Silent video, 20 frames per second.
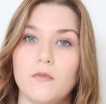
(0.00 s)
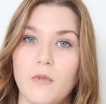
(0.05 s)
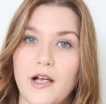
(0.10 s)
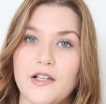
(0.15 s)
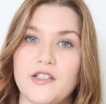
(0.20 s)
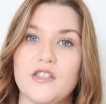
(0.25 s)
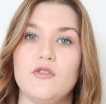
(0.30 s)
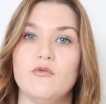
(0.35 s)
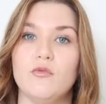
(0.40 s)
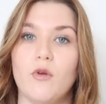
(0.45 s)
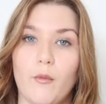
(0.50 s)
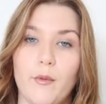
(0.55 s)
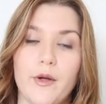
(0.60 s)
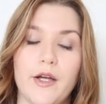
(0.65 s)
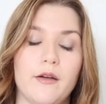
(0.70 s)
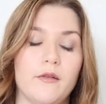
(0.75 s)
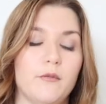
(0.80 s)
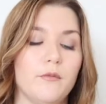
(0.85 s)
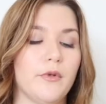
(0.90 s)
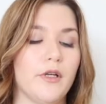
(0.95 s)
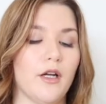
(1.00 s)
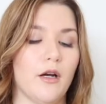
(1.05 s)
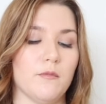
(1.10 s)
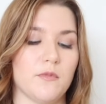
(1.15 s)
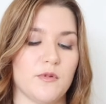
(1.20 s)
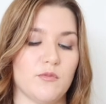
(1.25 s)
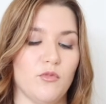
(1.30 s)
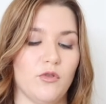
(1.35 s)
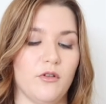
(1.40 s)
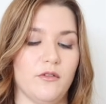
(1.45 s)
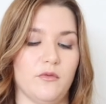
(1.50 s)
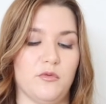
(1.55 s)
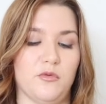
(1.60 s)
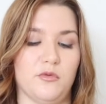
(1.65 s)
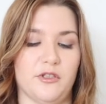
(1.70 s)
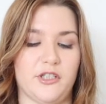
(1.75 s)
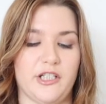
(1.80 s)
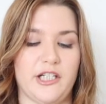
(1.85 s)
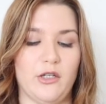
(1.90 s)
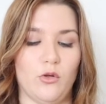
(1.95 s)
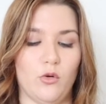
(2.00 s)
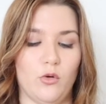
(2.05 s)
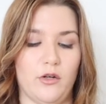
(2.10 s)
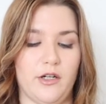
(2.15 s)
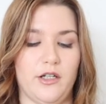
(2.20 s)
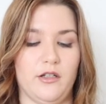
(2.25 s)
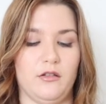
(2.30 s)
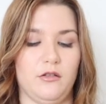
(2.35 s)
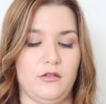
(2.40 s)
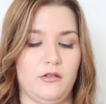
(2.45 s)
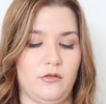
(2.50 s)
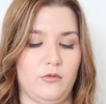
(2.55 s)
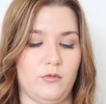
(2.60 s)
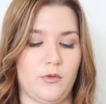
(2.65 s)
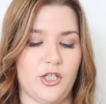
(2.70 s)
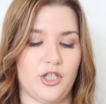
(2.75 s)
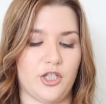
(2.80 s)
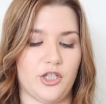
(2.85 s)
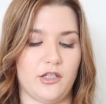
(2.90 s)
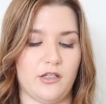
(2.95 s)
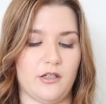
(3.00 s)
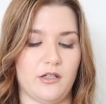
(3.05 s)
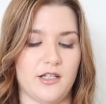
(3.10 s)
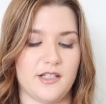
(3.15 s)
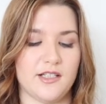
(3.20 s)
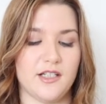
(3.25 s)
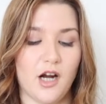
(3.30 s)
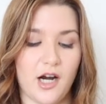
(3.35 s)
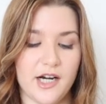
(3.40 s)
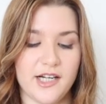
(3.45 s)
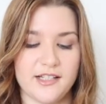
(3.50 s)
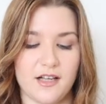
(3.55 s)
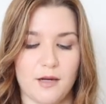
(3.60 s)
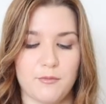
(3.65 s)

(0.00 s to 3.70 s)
as you rub it, becomes more of a body oil, which is nice.